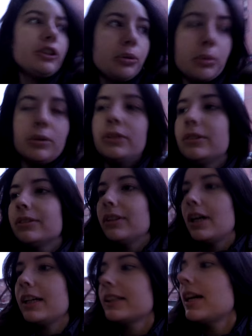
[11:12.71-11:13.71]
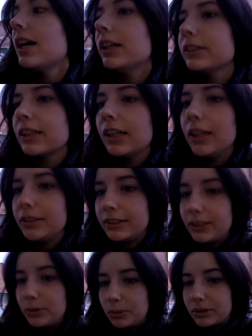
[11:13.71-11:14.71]
door. I can't close
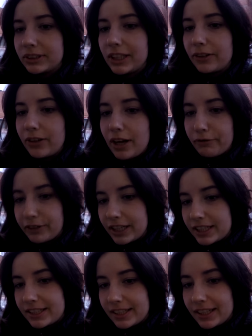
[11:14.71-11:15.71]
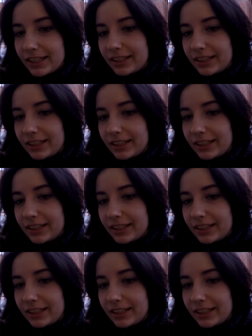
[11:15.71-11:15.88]
the door because I don't have keys.